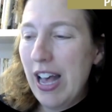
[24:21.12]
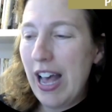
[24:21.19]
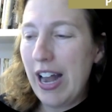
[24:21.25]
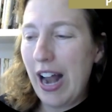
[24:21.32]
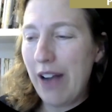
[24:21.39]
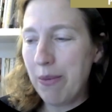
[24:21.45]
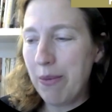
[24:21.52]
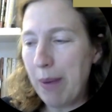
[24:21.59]
And
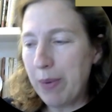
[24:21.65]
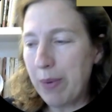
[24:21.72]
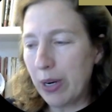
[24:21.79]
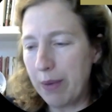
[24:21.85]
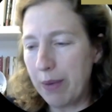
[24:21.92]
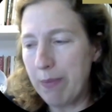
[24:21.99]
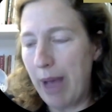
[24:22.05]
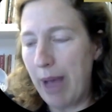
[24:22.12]
I remember
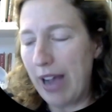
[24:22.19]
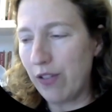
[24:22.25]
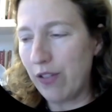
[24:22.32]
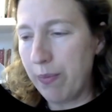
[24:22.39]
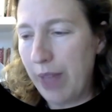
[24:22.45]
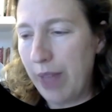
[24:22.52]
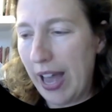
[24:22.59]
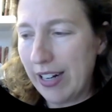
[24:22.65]
coming back
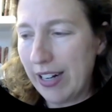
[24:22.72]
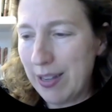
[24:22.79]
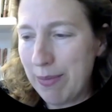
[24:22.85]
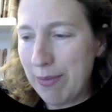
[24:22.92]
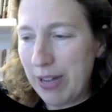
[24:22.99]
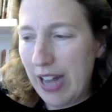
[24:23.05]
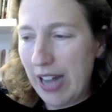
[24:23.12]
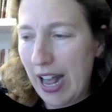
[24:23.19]
from that
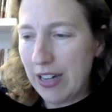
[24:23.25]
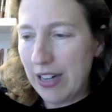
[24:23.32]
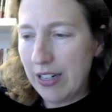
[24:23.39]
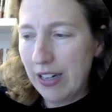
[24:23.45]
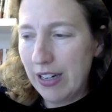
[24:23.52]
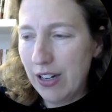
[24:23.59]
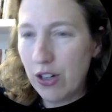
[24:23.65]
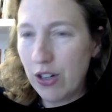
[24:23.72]
exhibit and
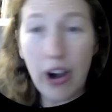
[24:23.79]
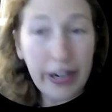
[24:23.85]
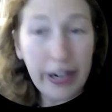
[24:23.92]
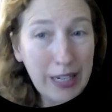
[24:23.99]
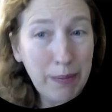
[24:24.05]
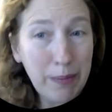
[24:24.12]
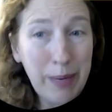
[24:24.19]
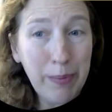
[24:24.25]

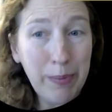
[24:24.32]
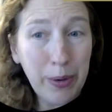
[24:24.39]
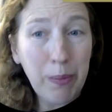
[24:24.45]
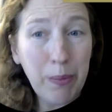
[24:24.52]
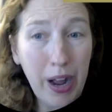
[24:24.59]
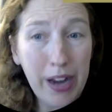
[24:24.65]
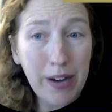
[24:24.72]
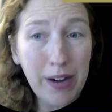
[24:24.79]
talking to people
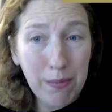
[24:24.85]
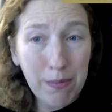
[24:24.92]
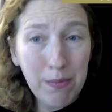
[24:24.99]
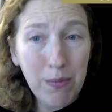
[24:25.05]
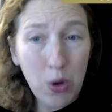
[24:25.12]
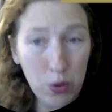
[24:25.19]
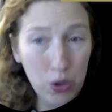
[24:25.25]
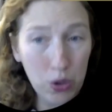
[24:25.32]
in my
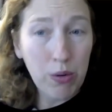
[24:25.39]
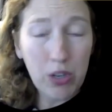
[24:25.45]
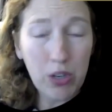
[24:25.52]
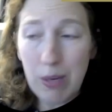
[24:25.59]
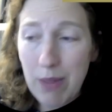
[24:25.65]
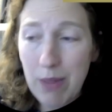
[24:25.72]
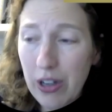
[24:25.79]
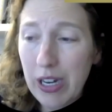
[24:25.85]
own Jewish
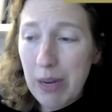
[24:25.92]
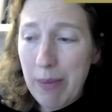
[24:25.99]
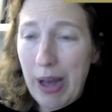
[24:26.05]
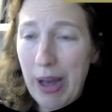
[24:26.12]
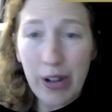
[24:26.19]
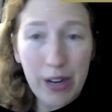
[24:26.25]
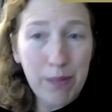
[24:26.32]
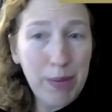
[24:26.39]
community
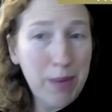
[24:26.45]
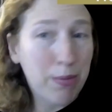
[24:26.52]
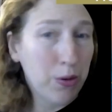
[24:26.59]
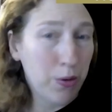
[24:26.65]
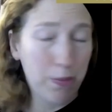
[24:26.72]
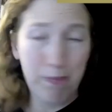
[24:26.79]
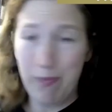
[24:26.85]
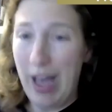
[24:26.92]
about it, people
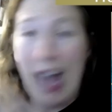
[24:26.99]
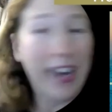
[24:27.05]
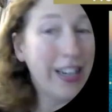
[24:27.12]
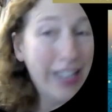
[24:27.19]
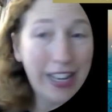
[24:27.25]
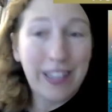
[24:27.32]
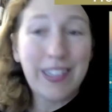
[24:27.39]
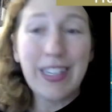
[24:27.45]
who
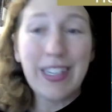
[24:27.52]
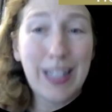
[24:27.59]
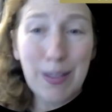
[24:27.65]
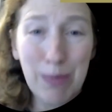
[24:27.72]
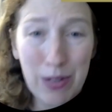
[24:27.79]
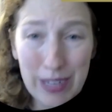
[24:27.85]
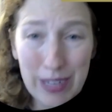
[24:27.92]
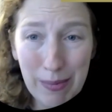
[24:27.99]
hadn't yet seen
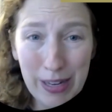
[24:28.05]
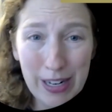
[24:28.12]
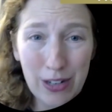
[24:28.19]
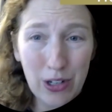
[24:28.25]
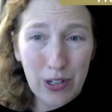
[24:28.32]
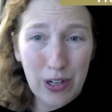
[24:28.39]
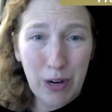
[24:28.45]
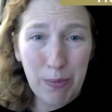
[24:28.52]
this museum that had
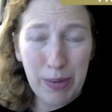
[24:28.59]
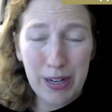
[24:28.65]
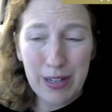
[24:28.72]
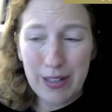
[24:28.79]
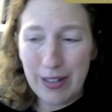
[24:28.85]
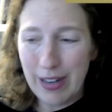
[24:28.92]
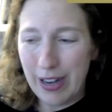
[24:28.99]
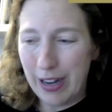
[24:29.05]
just
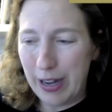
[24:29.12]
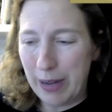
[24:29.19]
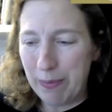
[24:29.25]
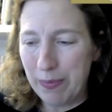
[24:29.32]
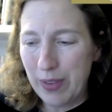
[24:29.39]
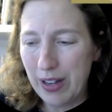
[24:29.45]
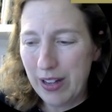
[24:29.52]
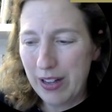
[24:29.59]
opened,
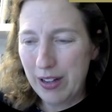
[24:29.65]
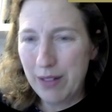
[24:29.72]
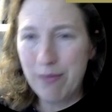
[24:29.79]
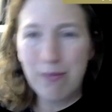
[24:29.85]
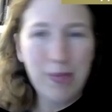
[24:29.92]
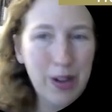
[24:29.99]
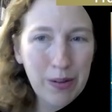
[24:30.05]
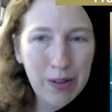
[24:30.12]

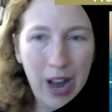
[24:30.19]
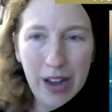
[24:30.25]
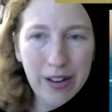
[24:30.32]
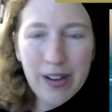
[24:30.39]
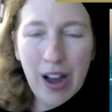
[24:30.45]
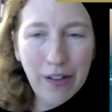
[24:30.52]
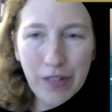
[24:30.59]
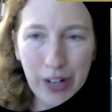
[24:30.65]
not
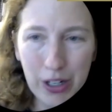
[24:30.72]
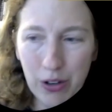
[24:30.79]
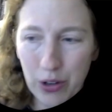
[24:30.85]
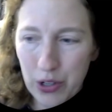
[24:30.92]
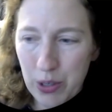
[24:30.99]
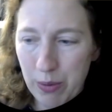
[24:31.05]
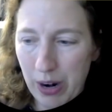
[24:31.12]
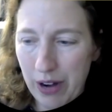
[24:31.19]
very
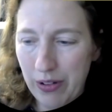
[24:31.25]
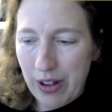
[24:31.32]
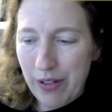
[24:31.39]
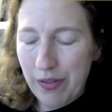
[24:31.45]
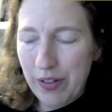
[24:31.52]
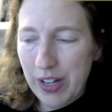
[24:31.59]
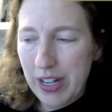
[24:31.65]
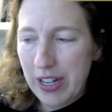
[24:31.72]
close to where I
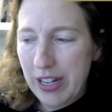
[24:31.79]
live.